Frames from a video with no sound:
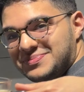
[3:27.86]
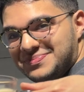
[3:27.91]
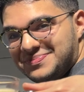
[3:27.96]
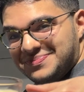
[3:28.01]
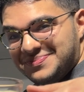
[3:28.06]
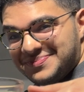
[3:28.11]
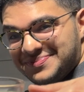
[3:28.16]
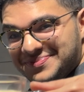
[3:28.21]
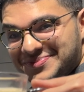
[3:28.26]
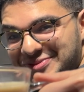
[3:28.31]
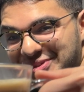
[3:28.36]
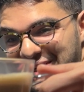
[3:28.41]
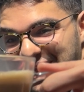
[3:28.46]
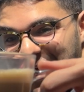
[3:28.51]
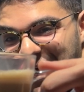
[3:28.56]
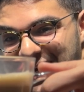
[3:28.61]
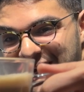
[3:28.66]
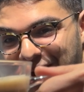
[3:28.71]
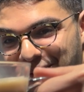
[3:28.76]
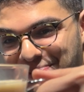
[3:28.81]
Look
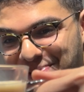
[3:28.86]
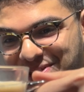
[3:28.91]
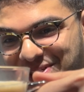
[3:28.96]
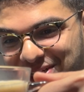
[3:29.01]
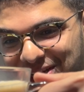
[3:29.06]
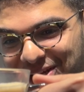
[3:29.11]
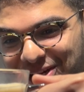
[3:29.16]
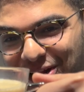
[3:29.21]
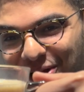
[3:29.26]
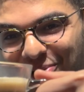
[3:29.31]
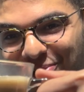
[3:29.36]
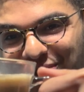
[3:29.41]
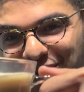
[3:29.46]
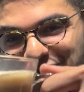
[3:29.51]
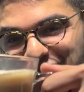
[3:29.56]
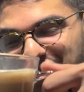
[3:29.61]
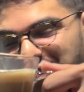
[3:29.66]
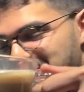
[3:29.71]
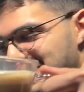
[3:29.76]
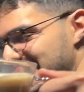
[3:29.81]
at that cappuccino. Only
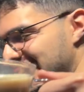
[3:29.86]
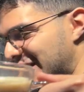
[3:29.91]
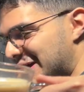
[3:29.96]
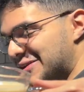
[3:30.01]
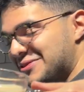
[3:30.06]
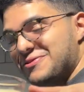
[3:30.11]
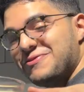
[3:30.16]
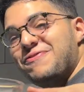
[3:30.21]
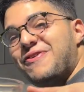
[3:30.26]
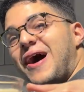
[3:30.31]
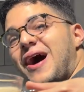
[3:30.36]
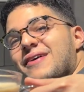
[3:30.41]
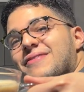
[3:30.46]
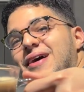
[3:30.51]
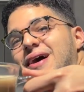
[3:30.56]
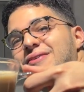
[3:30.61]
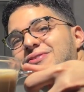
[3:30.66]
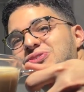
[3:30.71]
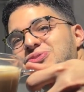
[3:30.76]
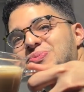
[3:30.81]
took me like 5
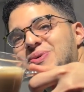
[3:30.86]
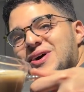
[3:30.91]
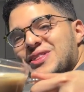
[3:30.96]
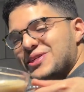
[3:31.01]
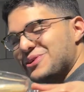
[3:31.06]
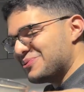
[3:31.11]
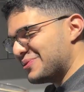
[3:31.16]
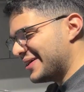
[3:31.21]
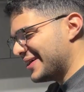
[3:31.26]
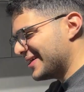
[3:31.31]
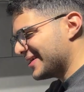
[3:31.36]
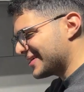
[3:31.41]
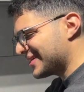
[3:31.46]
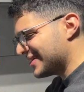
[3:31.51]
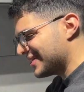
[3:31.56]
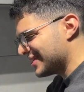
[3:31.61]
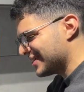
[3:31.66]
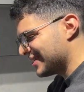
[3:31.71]
hours worth of work.